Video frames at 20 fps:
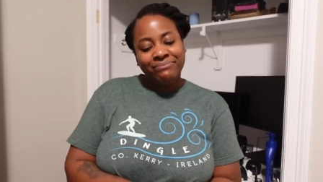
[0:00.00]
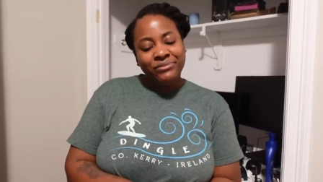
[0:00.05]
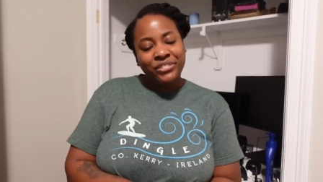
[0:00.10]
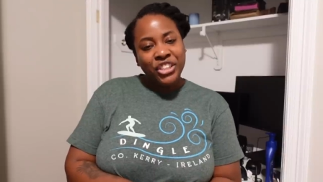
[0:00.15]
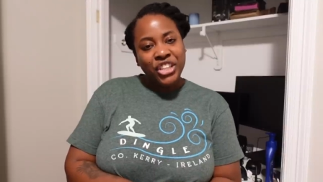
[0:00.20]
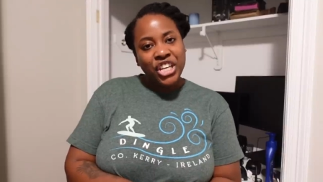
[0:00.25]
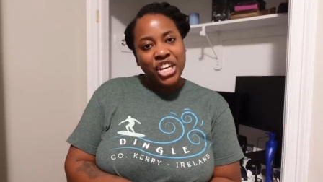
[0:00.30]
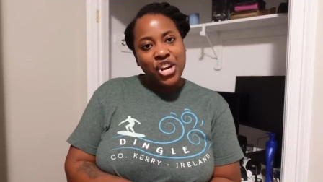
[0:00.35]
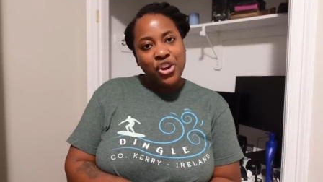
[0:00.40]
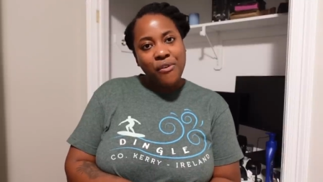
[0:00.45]

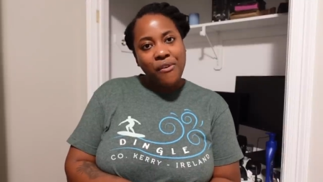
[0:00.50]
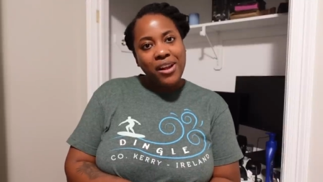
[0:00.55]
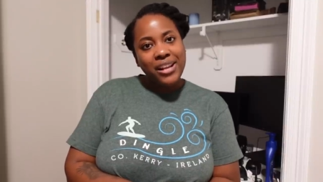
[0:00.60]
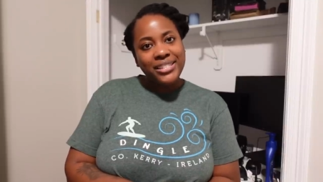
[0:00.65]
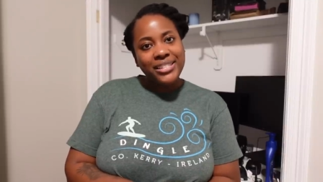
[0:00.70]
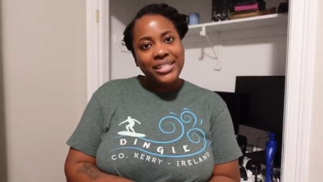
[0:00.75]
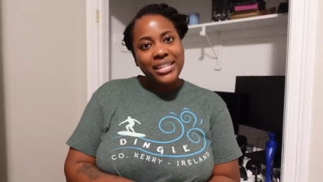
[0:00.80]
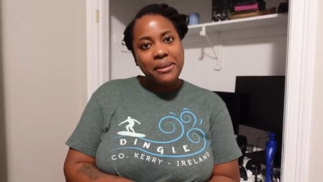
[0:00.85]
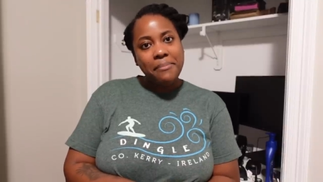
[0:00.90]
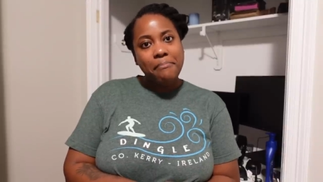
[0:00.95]
You
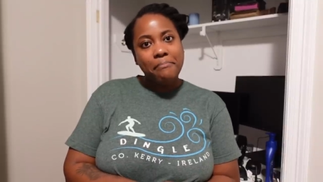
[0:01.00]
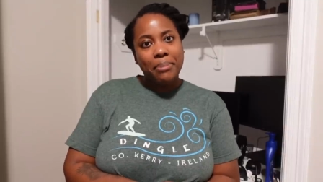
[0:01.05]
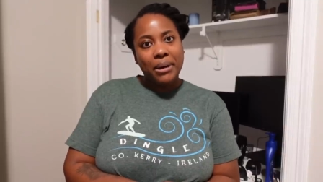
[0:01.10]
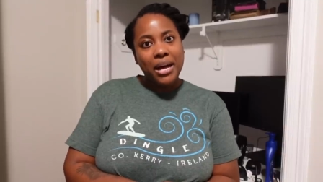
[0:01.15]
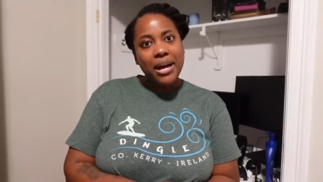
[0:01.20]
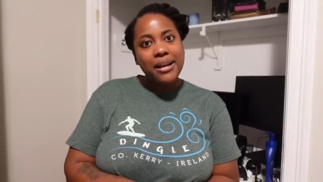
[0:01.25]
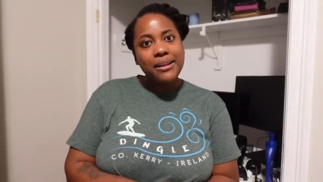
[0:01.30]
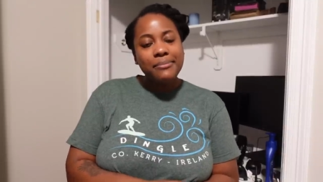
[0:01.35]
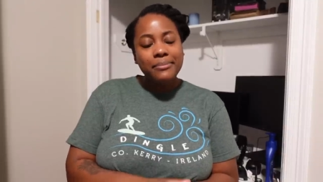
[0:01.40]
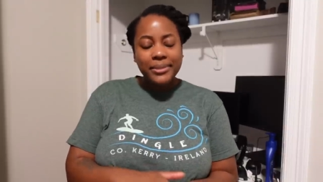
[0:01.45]
crusty
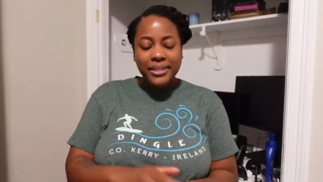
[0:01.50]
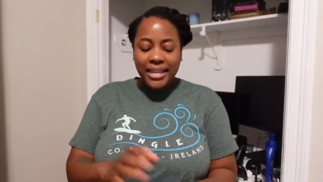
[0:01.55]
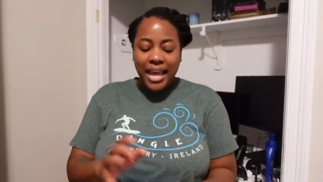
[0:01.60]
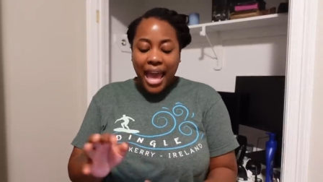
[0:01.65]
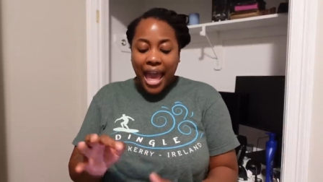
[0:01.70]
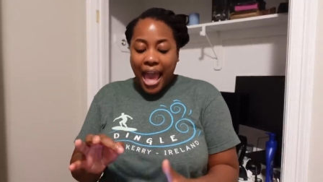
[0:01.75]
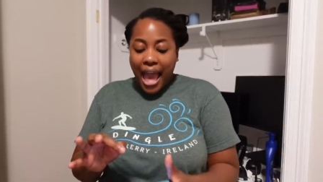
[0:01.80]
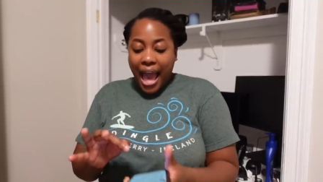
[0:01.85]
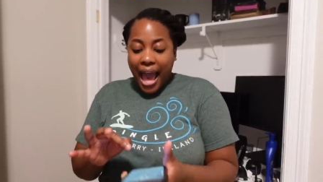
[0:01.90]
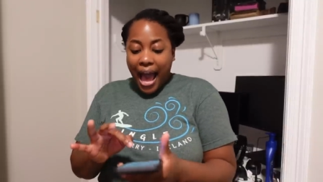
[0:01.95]
bums.
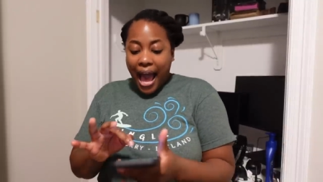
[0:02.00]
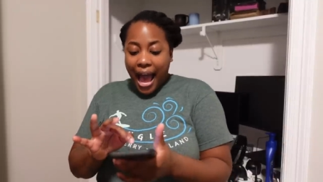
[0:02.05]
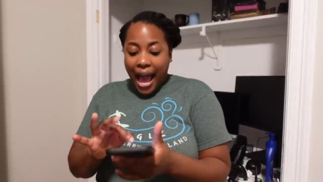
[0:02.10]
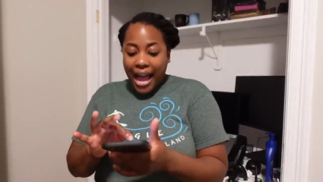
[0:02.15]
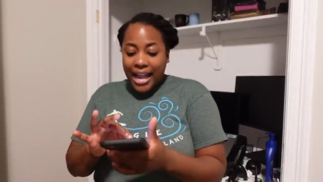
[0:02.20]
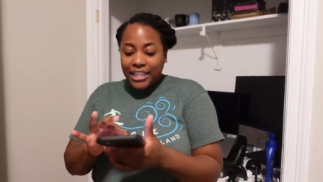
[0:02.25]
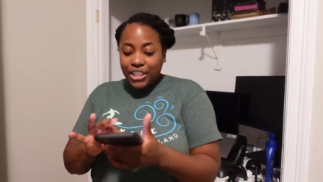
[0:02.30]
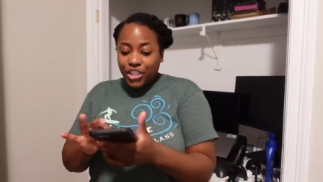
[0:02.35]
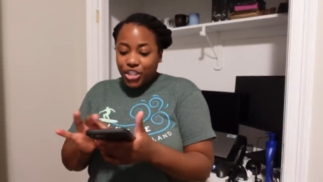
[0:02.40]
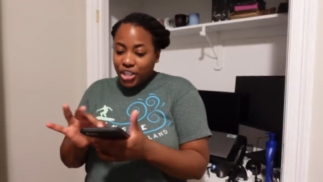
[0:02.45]

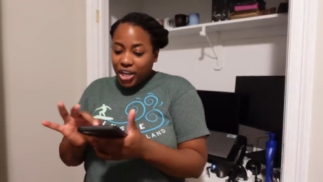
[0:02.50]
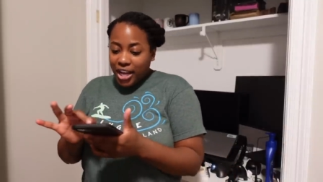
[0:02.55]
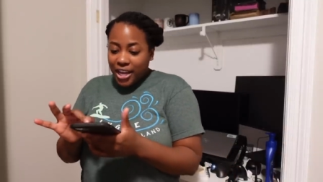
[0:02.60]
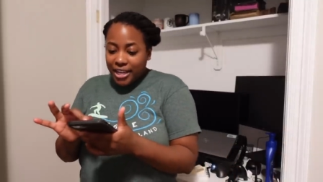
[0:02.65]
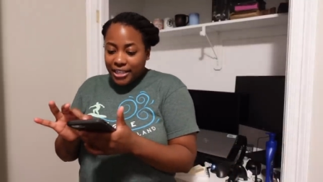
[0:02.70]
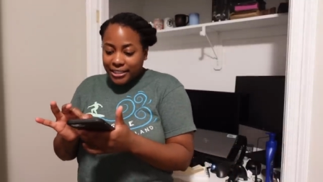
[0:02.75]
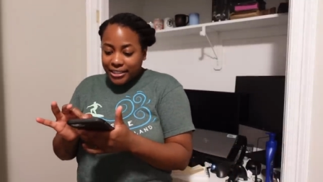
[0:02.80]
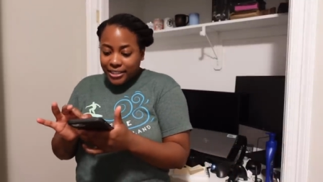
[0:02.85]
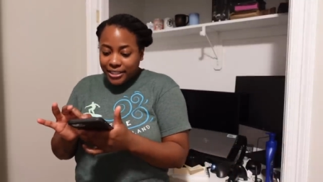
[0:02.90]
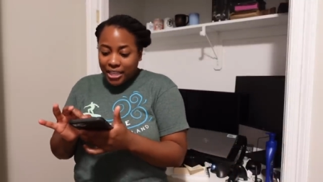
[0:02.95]
And
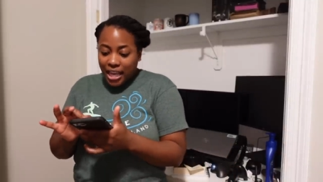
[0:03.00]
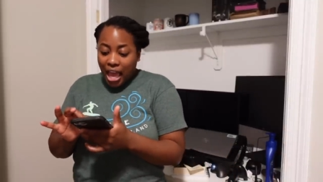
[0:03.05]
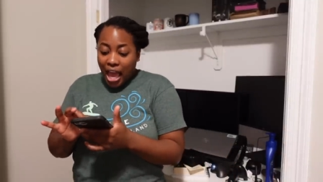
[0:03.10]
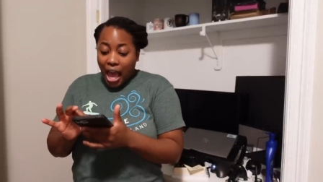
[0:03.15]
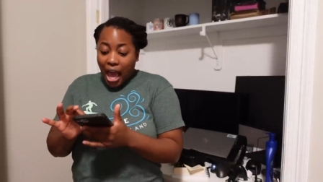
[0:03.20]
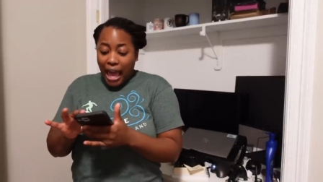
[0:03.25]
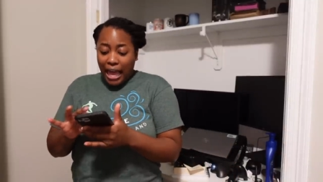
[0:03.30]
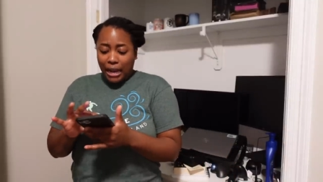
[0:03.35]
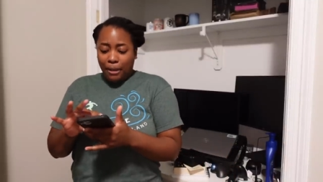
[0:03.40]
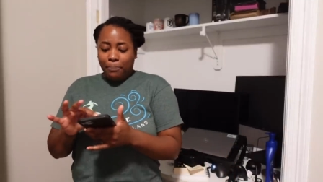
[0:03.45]

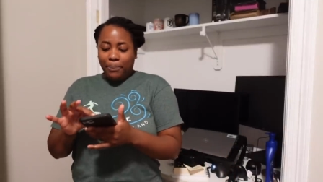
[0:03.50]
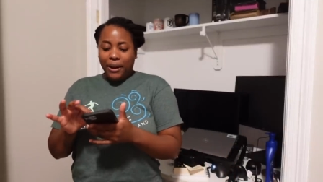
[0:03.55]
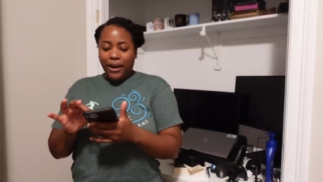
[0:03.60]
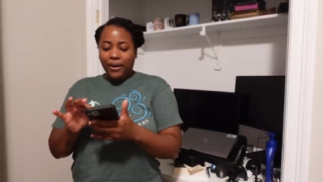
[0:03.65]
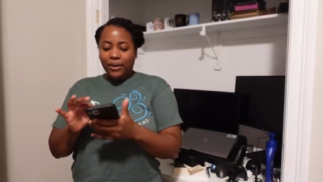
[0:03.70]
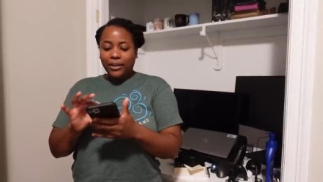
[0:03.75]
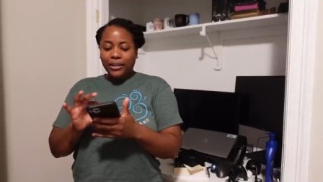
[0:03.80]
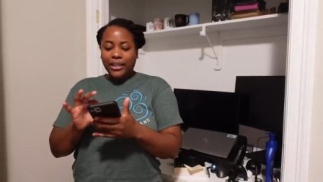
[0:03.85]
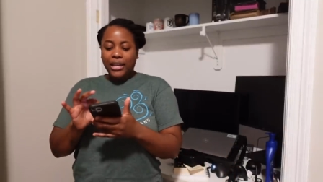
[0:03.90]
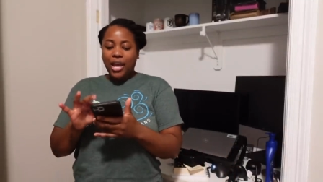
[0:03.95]

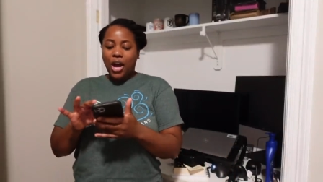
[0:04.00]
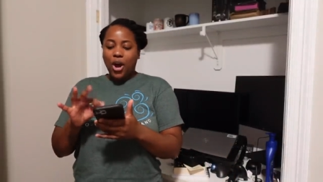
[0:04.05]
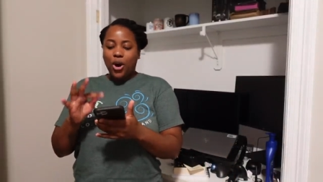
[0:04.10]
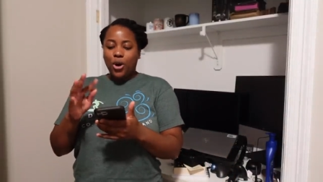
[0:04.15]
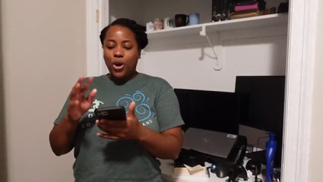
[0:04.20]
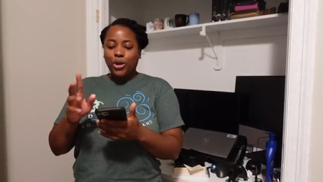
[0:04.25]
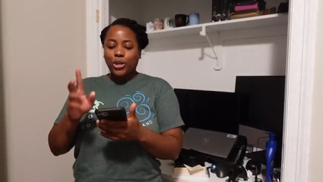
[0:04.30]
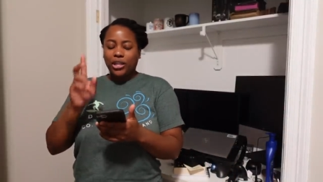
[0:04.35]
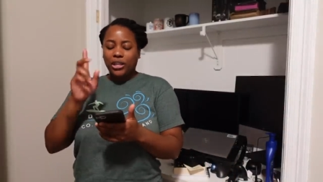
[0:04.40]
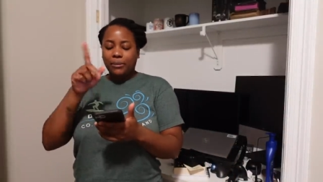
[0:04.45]
apparently, oh,
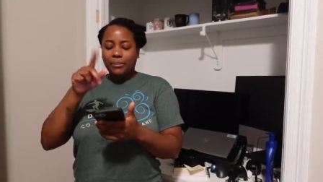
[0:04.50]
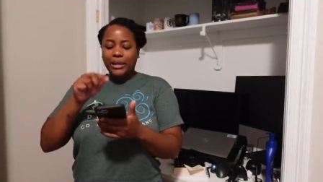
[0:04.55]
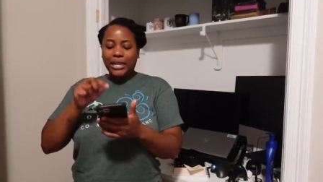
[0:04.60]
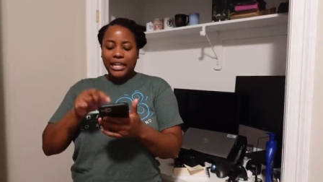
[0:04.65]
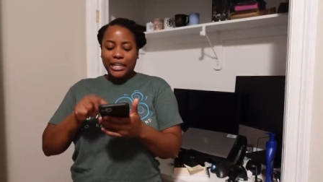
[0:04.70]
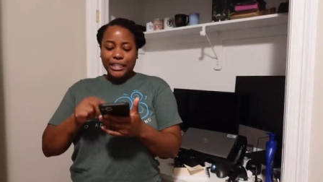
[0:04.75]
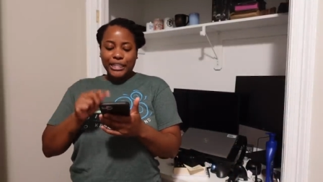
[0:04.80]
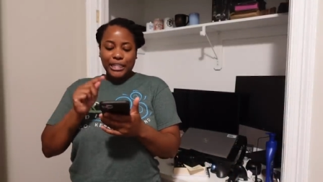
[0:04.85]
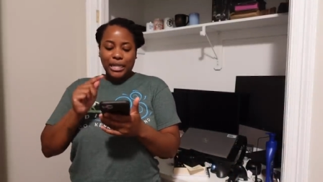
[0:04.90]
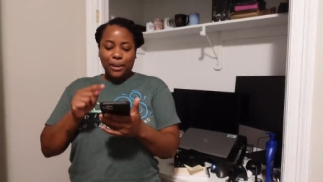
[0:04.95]
hold on, let me
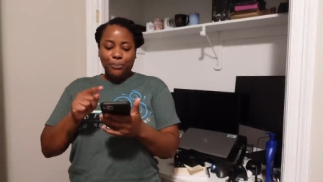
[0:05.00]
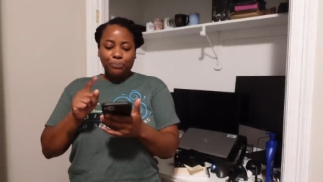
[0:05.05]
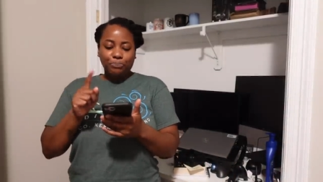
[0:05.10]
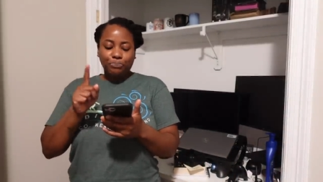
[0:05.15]
look this up.